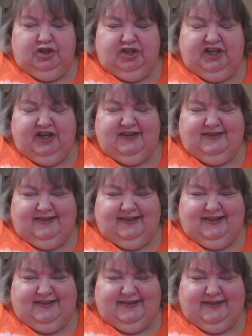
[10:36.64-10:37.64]
chia
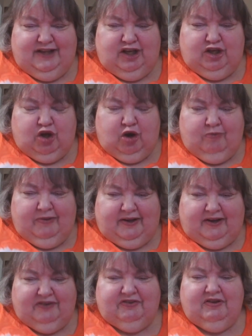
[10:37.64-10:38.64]
seeds in the dough
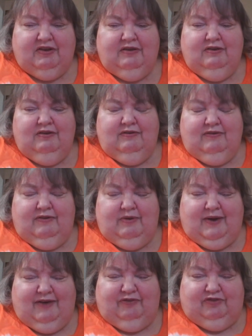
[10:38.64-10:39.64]
because
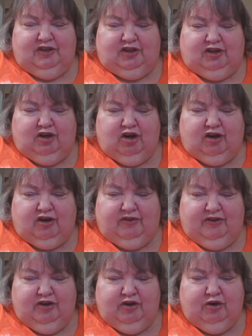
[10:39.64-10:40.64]
you have to cook
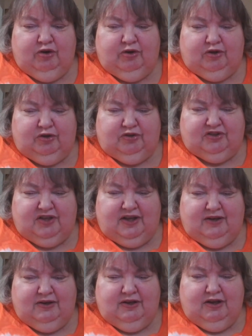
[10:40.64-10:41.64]
the noodles,
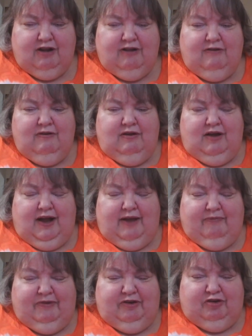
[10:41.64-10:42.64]
and
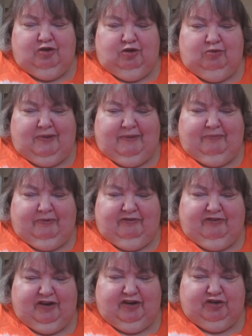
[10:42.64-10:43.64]
I've been told by
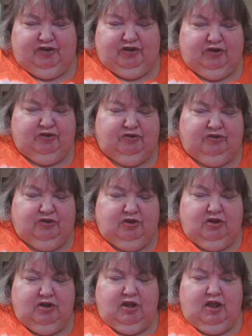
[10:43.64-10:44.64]
professionals
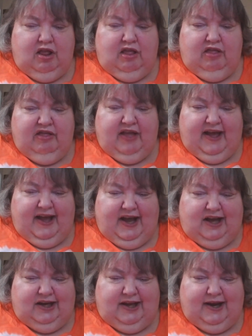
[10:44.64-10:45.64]
that,
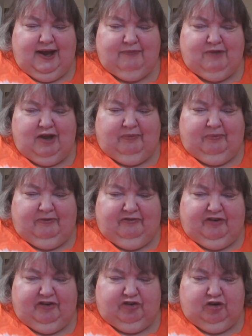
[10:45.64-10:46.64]
and I'm not a
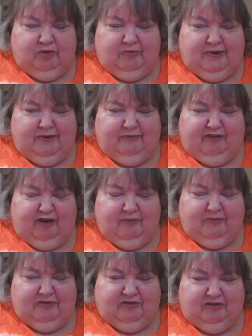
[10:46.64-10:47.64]
professional, but a
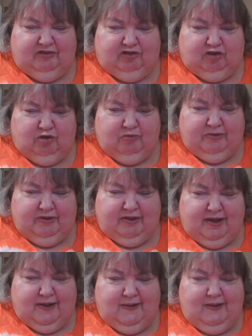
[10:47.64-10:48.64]
pharmacist told me
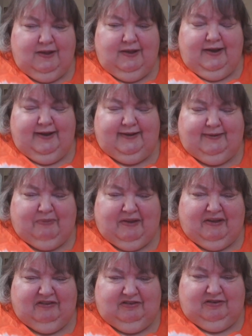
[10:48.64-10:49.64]
that it's
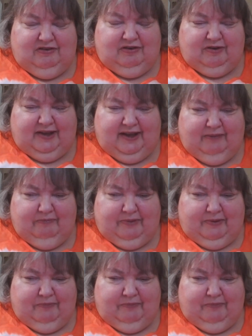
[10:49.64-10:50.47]
best to keep